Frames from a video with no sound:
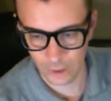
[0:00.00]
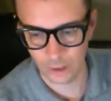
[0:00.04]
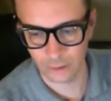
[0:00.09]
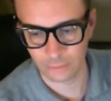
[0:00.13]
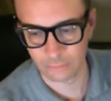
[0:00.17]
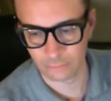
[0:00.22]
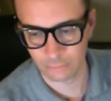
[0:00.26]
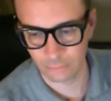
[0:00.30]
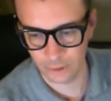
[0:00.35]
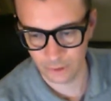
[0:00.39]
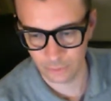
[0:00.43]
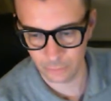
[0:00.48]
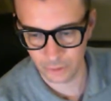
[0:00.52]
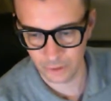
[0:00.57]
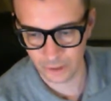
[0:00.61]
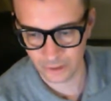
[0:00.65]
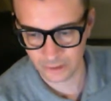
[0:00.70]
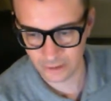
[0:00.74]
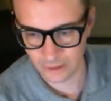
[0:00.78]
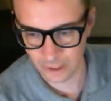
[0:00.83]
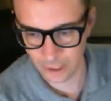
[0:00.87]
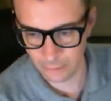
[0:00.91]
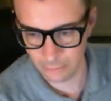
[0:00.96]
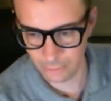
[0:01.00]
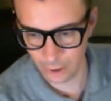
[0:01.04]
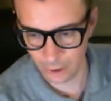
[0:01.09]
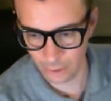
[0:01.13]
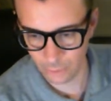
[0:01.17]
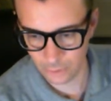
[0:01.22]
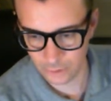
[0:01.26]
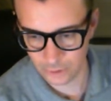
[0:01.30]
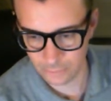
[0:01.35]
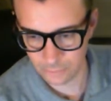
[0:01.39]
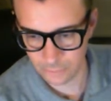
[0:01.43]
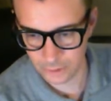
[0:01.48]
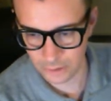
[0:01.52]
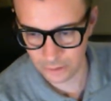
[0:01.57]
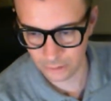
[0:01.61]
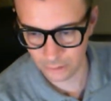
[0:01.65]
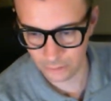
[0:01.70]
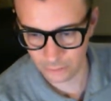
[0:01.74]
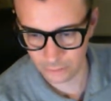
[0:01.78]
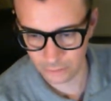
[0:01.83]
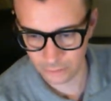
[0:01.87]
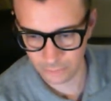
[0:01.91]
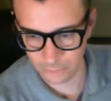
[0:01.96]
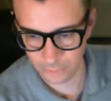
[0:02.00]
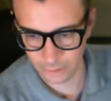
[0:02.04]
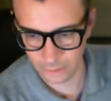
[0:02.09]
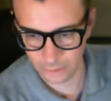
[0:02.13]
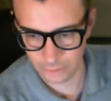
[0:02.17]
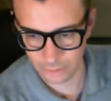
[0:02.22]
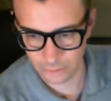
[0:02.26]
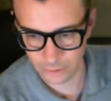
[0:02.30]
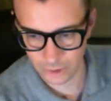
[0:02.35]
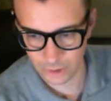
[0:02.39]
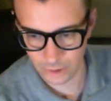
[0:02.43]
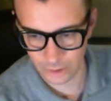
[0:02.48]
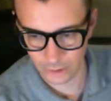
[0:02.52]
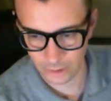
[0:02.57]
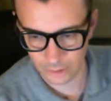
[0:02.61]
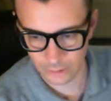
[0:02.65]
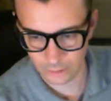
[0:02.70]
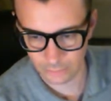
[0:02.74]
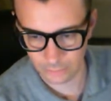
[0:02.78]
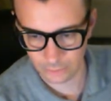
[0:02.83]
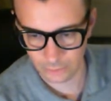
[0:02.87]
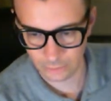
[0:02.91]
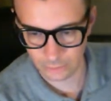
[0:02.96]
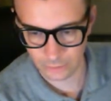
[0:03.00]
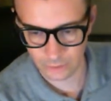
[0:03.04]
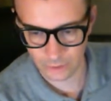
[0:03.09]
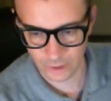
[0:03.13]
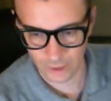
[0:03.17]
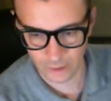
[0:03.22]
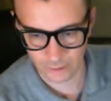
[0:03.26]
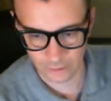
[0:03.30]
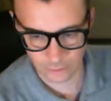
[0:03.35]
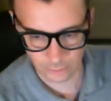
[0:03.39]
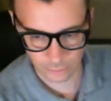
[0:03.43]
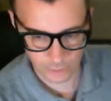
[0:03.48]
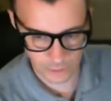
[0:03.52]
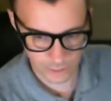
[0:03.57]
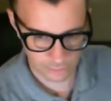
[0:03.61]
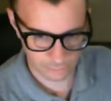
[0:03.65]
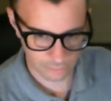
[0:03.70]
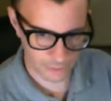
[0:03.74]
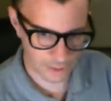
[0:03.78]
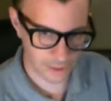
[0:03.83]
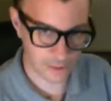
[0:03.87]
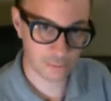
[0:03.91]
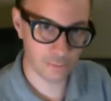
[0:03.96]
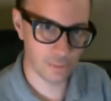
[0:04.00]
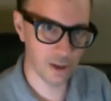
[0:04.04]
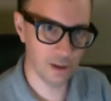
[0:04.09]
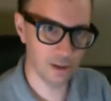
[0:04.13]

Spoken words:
By the way, next time, always be alerted by your chat, about your chat. Sweet, thanks, man.